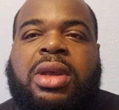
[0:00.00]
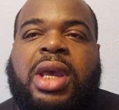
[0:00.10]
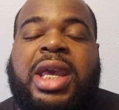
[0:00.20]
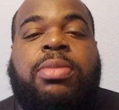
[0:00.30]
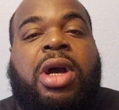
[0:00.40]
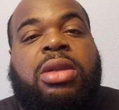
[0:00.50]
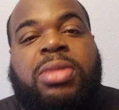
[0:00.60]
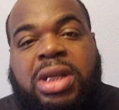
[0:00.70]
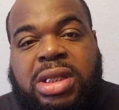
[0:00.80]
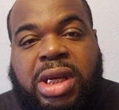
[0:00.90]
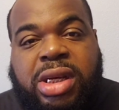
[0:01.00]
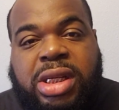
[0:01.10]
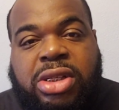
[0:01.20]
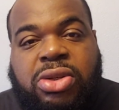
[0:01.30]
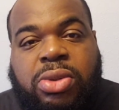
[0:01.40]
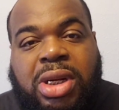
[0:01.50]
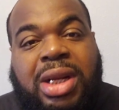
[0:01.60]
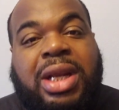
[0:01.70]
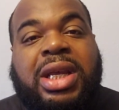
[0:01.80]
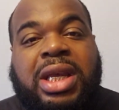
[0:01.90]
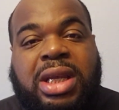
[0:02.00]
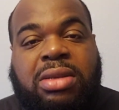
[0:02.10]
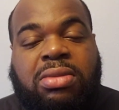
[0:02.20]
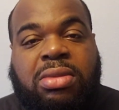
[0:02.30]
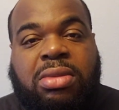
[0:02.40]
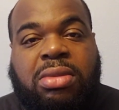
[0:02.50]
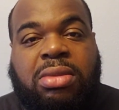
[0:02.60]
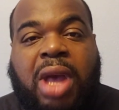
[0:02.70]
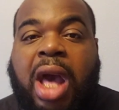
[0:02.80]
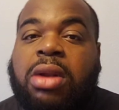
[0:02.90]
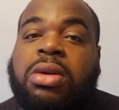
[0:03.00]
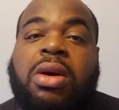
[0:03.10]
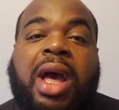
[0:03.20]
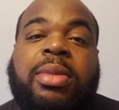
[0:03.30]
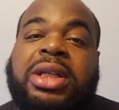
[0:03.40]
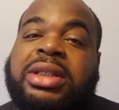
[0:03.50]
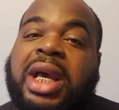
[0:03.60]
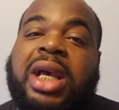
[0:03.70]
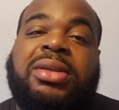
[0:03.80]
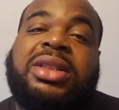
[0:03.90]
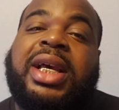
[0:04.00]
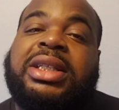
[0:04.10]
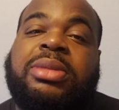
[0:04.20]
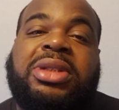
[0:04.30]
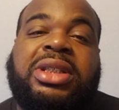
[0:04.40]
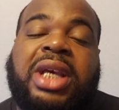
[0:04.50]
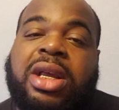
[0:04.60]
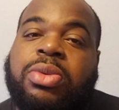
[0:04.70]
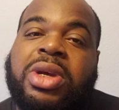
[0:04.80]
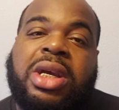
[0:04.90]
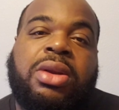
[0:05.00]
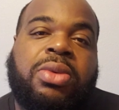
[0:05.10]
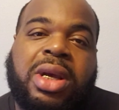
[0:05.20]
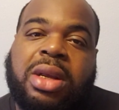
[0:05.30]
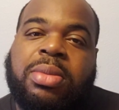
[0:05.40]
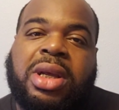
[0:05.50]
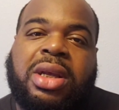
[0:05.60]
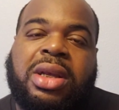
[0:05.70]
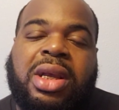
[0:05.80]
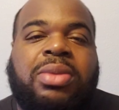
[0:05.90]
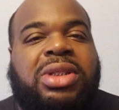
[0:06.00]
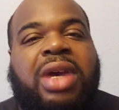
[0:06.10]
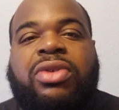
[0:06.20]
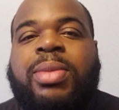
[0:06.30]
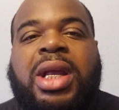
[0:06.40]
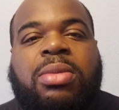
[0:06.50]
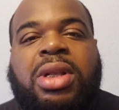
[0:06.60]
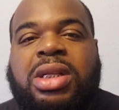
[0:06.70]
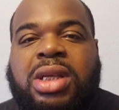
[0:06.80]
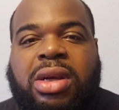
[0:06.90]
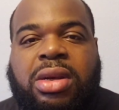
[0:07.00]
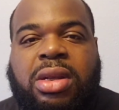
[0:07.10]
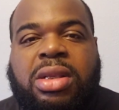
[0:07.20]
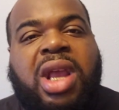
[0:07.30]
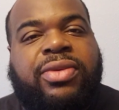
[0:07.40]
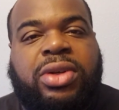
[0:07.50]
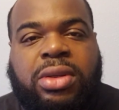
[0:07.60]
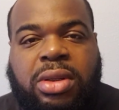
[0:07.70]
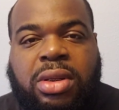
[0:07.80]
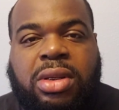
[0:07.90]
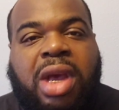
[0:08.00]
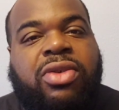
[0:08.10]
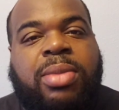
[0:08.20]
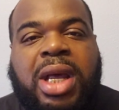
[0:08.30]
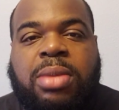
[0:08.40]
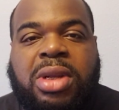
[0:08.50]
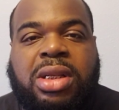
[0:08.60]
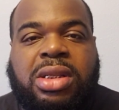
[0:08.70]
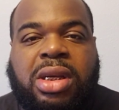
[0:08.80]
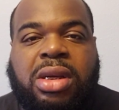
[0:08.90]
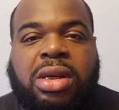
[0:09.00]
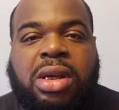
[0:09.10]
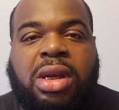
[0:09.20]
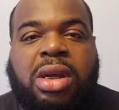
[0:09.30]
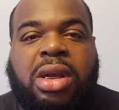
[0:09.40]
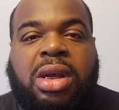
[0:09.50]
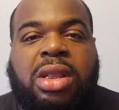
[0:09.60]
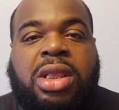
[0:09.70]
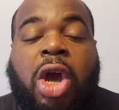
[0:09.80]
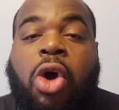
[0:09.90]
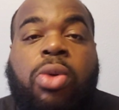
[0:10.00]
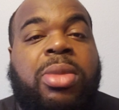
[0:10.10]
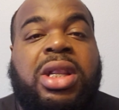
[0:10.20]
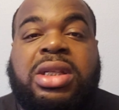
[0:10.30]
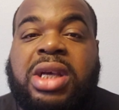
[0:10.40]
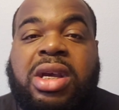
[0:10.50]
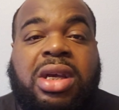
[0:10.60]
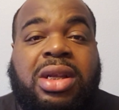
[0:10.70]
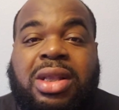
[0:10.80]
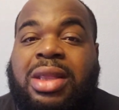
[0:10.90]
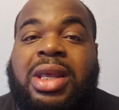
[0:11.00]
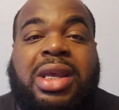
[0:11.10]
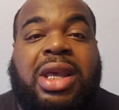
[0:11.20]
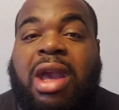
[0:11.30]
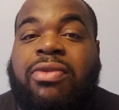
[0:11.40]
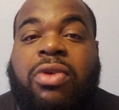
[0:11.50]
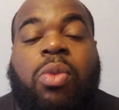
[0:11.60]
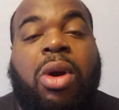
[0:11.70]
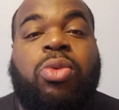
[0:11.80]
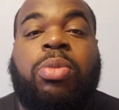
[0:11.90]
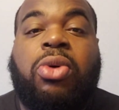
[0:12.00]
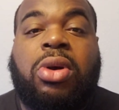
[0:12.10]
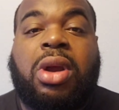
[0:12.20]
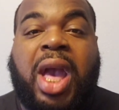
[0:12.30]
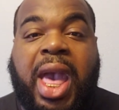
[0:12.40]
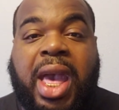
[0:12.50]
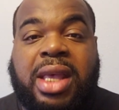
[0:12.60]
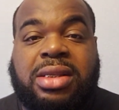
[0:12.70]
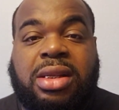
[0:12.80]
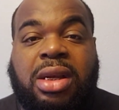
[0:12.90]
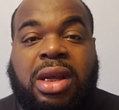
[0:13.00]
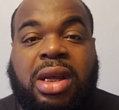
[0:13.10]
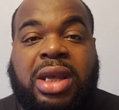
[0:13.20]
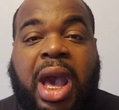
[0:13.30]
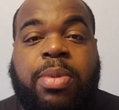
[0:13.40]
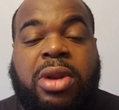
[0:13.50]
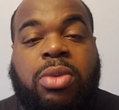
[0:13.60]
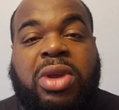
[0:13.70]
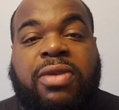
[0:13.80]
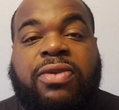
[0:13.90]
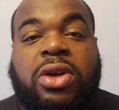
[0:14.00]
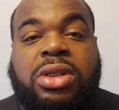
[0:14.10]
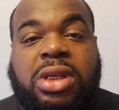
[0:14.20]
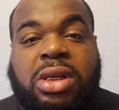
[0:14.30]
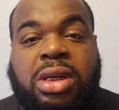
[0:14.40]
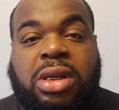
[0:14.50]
and he brought the military into it. And then again, I don't know how many times this has to be said or reiterated, but it was never about the military. Never about the military. The whole military thing came from one reporter asked Kaepernick when he first took